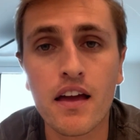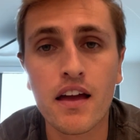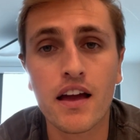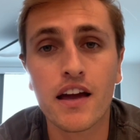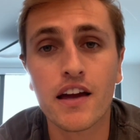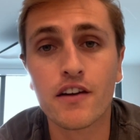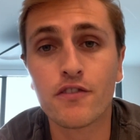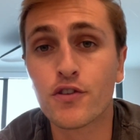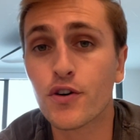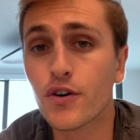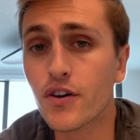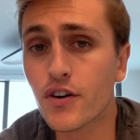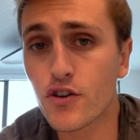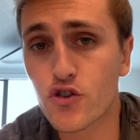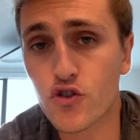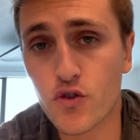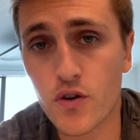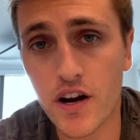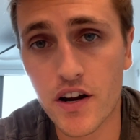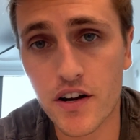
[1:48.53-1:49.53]
If you're in a
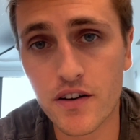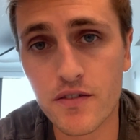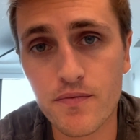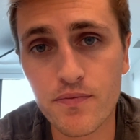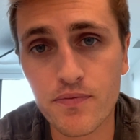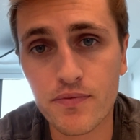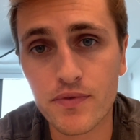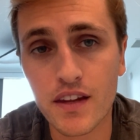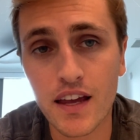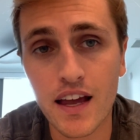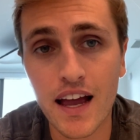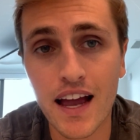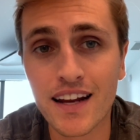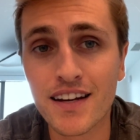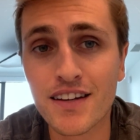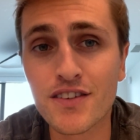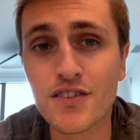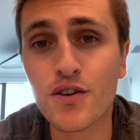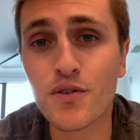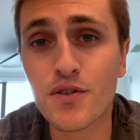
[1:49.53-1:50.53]
trade and
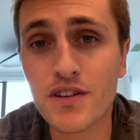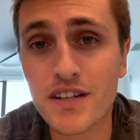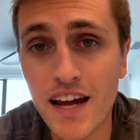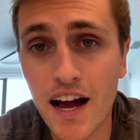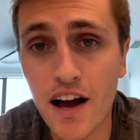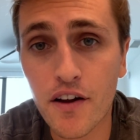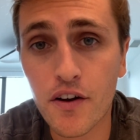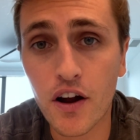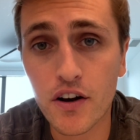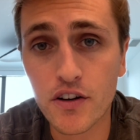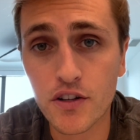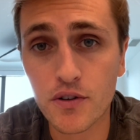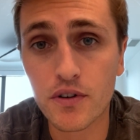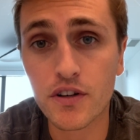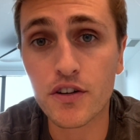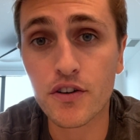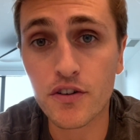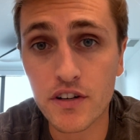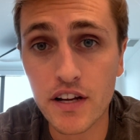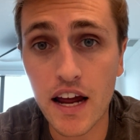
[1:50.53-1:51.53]
it's going down on you
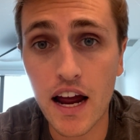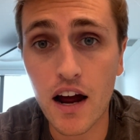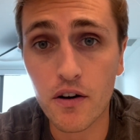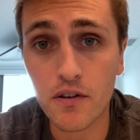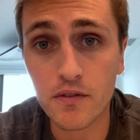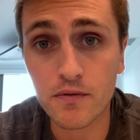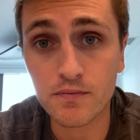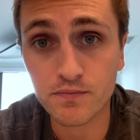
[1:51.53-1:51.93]
and you're down,